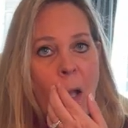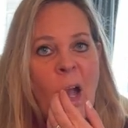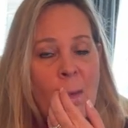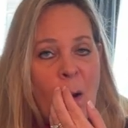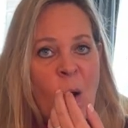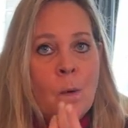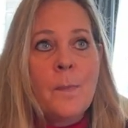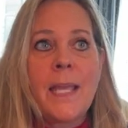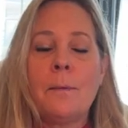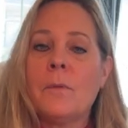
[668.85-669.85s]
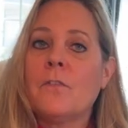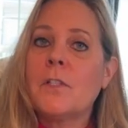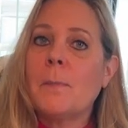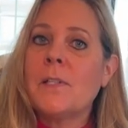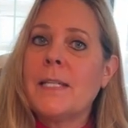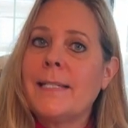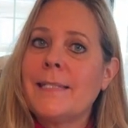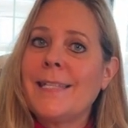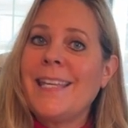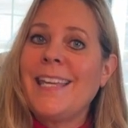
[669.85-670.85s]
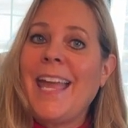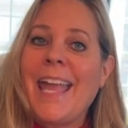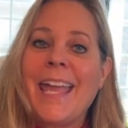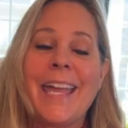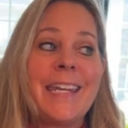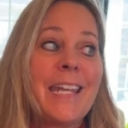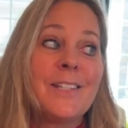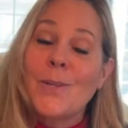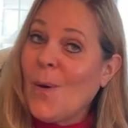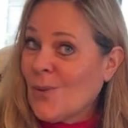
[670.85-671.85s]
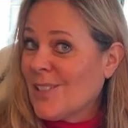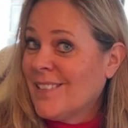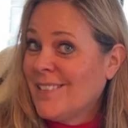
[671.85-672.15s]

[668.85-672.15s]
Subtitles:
I'm home in Murfreesboro, Tennessee, and it is cold.